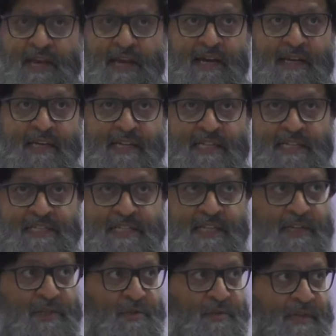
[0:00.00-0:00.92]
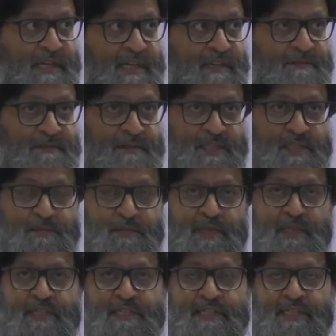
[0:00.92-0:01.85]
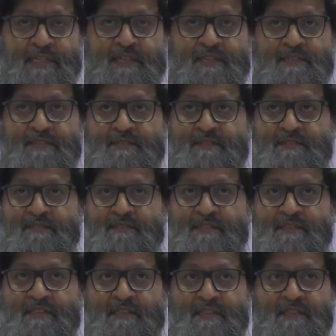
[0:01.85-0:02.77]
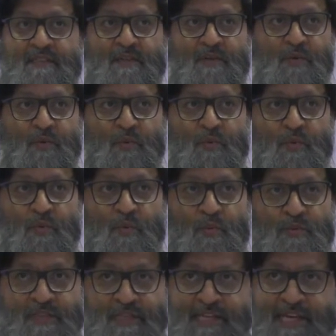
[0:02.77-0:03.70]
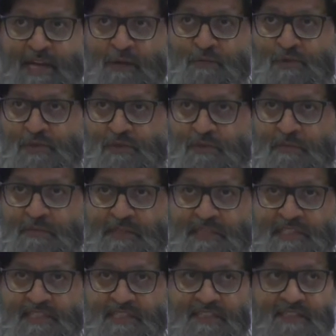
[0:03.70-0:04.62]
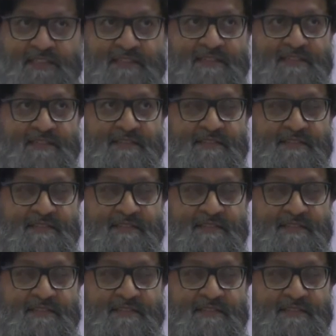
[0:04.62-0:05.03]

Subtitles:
And I can tell you that if this building was a council building,